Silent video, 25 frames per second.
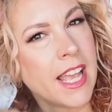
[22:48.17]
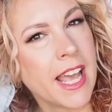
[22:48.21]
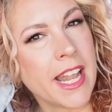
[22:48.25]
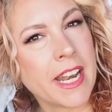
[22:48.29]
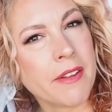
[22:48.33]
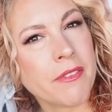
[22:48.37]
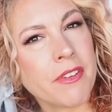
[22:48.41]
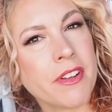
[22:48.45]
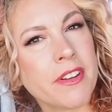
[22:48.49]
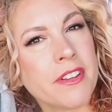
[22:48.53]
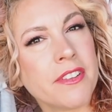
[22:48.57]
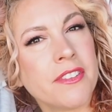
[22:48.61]

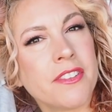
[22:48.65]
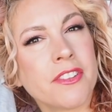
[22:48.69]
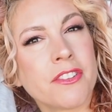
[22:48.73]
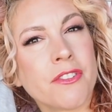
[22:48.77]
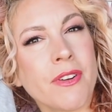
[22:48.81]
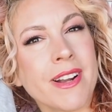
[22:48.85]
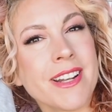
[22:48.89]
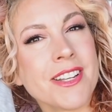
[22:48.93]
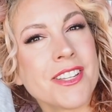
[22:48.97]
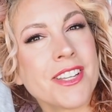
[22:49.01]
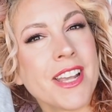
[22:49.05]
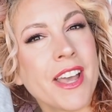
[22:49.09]
and I'm going to
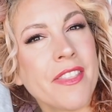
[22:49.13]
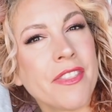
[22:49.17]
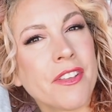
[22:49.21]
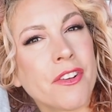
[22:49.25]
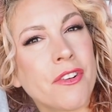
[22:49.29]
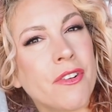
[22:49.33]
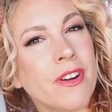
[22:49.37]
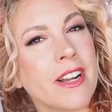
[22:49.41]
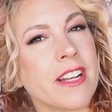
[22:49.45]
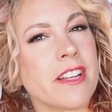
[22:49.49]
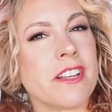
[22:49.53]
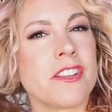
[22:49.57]
scrunch out the
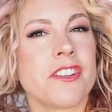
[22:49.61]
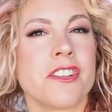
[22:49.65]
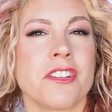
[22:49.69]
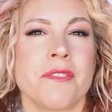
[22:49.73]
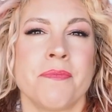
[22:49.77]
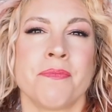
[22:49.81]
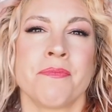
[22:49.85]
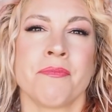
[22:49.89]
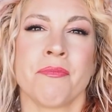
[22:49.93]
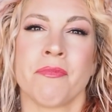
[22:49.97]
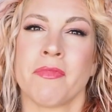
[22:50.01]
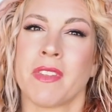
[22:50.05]
crunch.